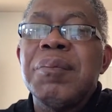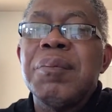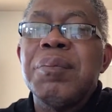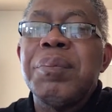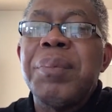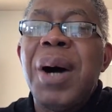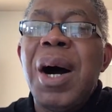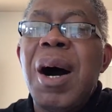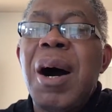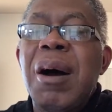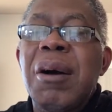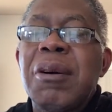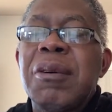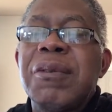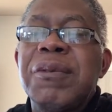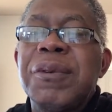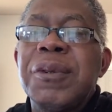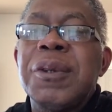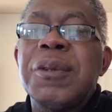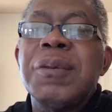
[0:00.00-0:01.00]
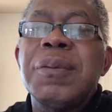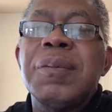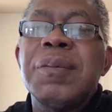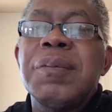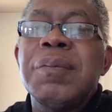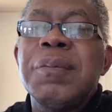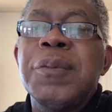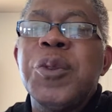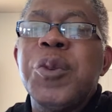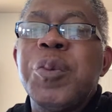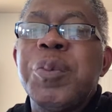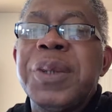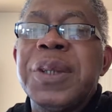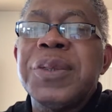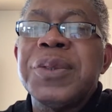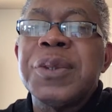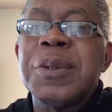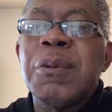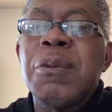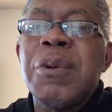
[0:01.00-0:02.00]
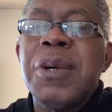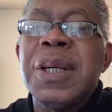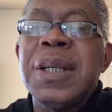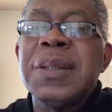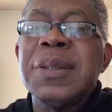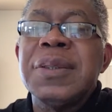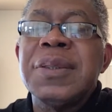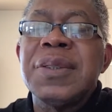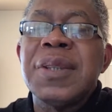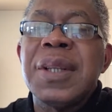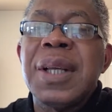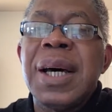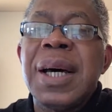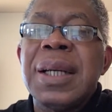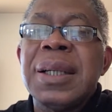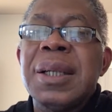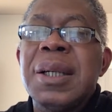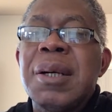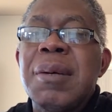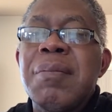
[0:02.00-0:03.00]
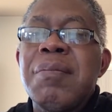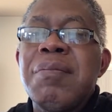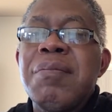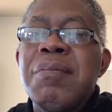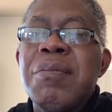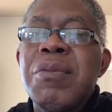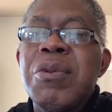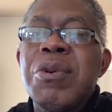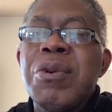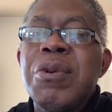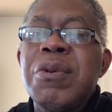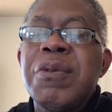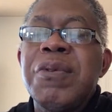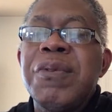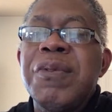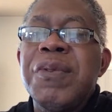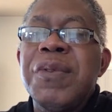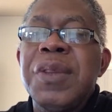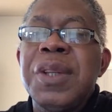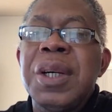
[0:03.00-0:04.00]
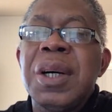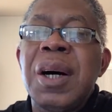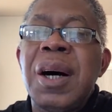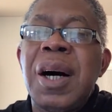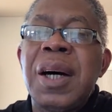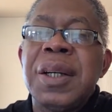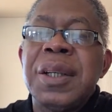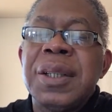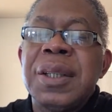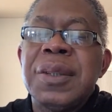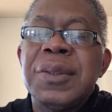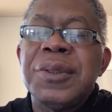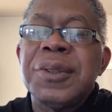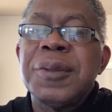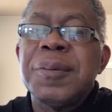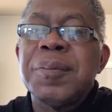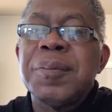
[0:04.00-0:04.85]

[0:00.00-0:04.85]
powerful movements, the ones that move the audience.